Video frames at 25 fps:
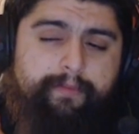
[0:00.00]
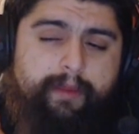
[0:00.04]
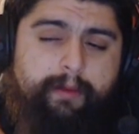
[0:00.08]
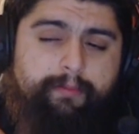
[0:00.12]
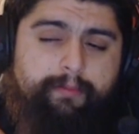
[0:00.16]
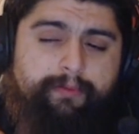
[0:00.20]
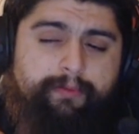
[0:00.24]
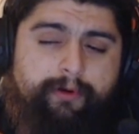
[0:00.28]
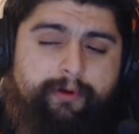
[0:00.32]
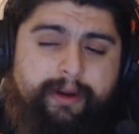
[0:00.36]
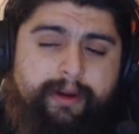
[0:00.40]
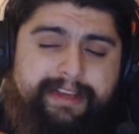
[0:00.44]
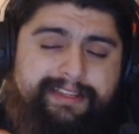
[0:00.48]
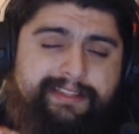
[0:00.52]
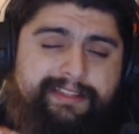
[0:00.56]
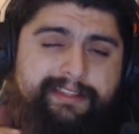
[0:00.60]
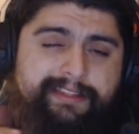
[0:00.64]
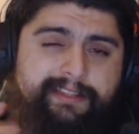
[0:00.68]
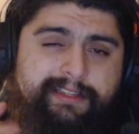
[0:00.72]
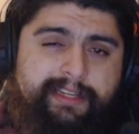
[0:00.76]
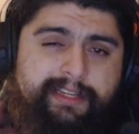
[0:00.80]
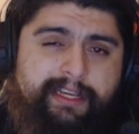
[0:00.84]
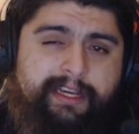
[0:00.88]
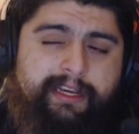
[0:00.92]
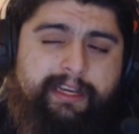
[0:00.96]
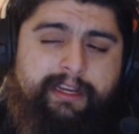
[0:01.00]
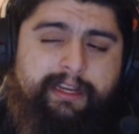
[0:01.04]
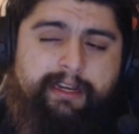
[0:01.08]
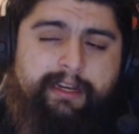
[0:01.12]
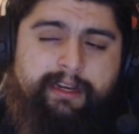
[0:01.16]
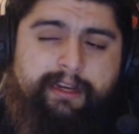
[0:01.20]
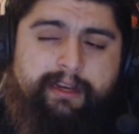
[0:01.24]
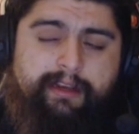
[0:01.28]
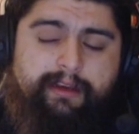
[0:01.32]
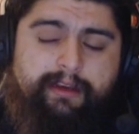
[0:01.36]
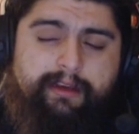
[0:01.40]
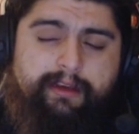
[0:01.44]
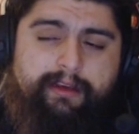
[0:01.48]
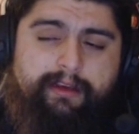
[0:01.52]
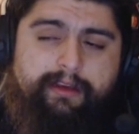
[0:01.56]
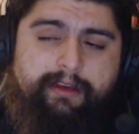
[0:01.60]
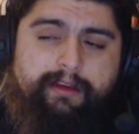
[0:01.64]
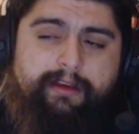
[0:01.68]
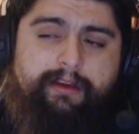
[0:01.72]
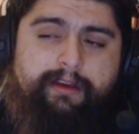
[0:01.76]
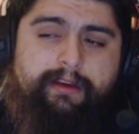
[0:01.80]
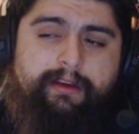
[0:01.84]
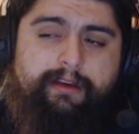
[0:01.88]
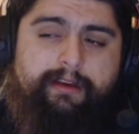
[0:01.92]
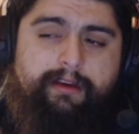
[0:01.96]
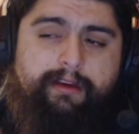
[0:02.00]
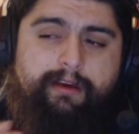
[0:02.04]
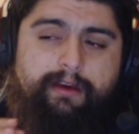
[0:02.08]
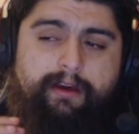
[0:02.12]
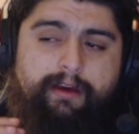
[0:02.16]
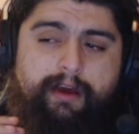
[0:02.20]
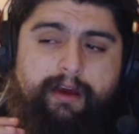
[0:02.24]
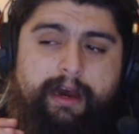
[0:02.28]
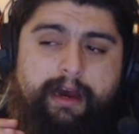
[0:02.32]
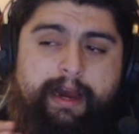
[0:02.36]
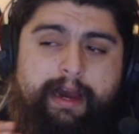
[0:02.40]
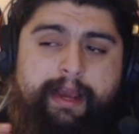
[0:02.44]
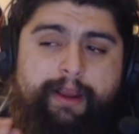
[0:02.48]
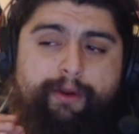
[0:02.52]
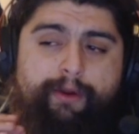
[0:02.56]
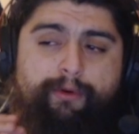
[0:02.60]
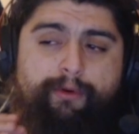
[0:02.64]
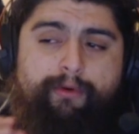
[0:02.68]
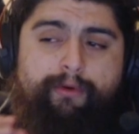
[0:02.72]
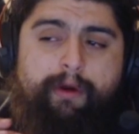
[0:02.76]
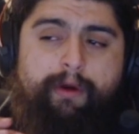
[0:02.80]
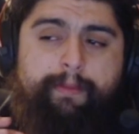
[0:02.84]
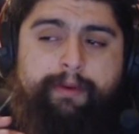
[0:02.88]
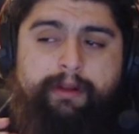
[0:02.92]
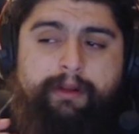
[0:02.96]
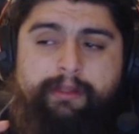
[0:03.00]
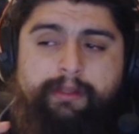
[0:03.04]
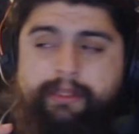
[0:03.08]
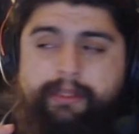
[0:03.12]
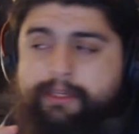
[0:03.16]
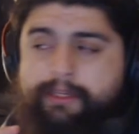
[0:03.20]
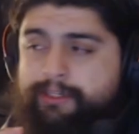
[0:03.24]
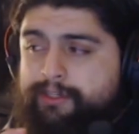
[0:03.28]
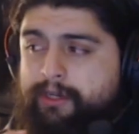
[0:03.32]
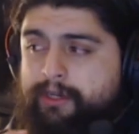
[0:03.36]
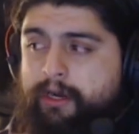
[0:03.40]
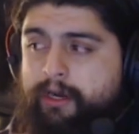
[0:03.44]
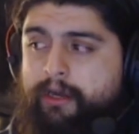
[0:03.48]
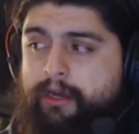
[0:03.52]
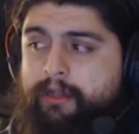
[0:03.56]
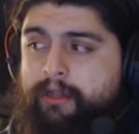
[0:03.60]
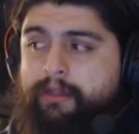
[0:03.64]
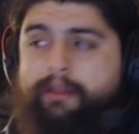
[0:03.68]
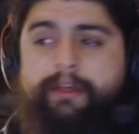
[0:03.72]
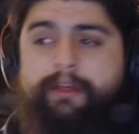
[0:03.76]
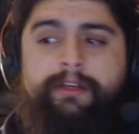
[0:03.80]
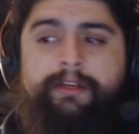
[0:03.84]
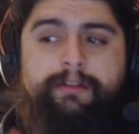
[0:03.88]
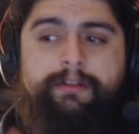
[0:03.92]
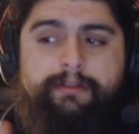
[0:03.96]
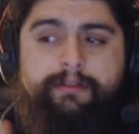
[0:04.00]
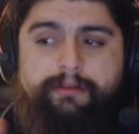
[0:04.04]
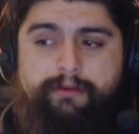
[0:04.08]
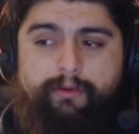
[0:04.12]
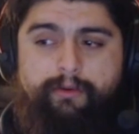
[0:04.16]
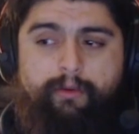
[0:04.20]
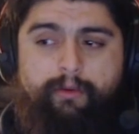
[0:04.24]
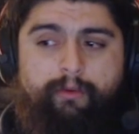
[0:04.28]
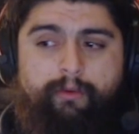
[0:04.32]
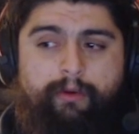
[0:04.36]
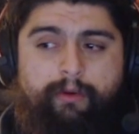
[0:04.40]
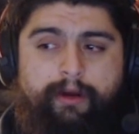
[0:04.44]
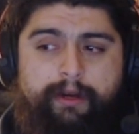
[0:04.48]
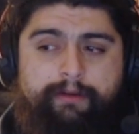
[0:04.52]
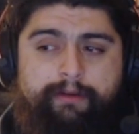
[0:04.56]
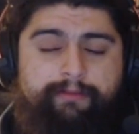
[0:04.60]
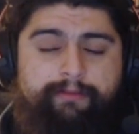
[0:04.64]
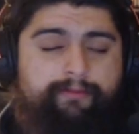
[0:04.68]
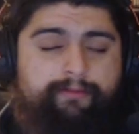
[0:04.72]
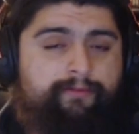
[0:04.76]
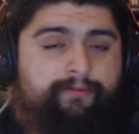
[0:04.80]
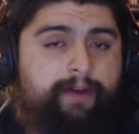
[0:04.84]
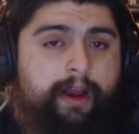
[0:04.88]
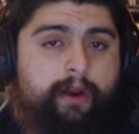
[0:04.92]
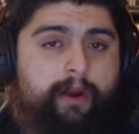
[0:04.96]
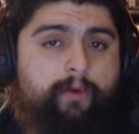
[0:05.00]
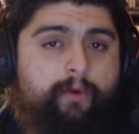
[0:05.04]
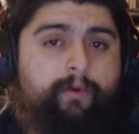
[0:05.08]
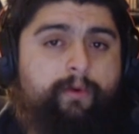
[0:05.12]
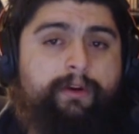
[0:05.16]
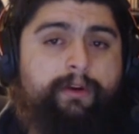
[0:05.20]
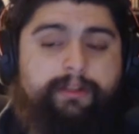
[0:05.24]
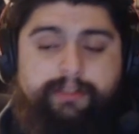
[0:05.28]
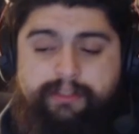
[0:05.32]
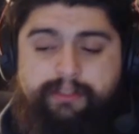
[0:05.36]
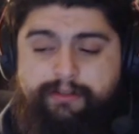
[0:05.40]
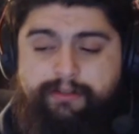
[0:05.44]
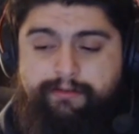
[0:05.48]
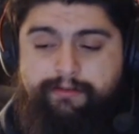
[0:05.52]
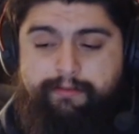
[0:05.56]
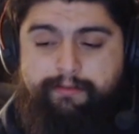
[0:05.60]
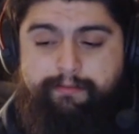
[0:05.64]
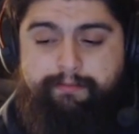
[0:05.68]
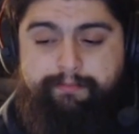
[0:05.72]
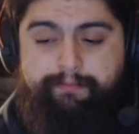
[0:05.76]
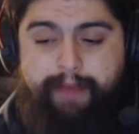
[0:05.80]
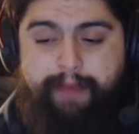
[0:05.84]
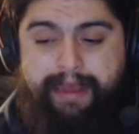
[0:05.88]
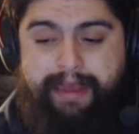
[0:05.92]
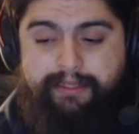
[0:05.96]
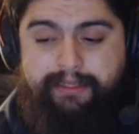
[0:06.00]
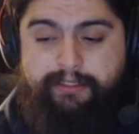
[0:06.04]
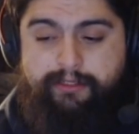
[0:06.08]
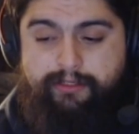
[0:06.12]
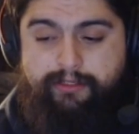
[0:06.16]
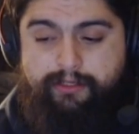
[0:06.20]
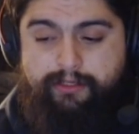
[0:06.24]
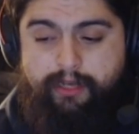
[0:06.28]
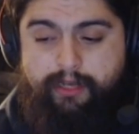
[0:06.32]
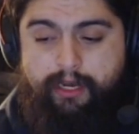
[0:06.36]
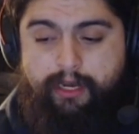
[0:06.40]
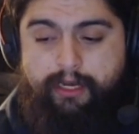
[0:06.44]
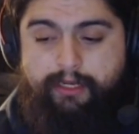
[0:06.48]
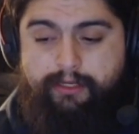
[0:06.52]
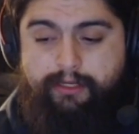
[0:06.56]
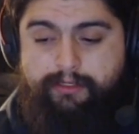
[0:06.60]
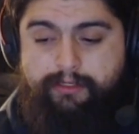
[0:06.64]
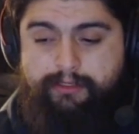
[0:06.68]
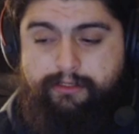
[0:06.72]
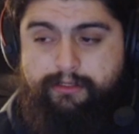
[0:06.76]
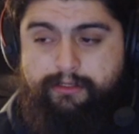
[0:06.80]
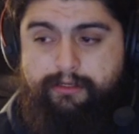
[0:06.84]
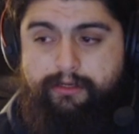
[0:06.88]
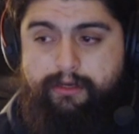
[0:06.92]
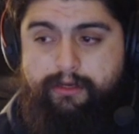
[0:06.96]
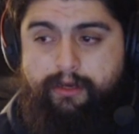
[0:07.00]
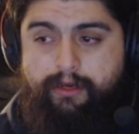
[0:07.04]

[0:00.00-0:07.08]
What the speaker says: pristine. I Grew Up in a Legion Hall is one of Fireworks' best songs.